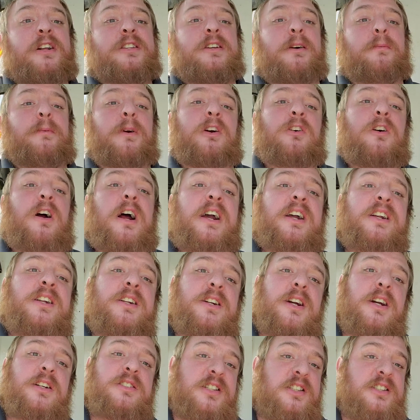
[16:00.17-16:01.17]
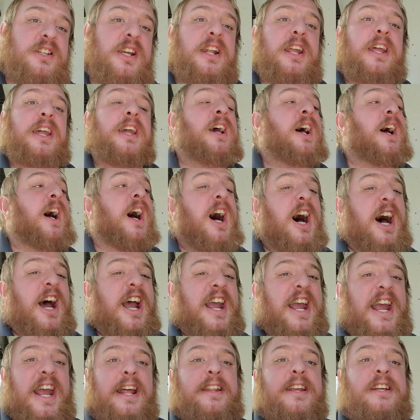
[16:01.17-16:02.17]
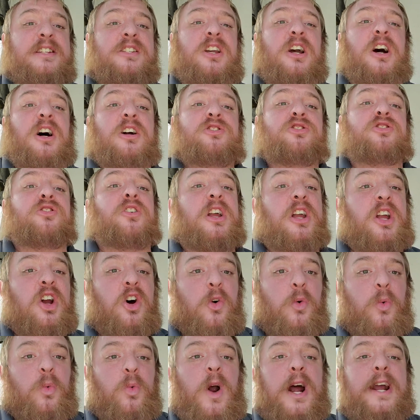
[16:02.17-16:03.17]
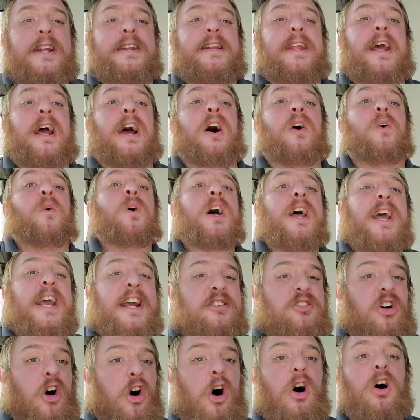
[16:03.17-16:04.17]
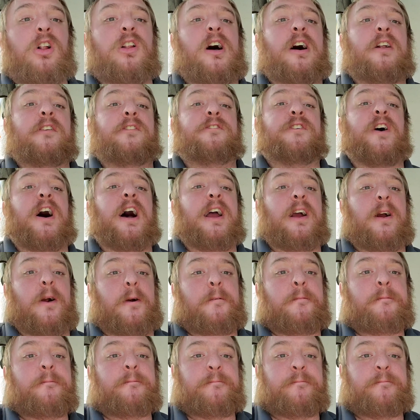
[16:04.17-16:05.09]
Democratic city in this country right now. It's all on fire.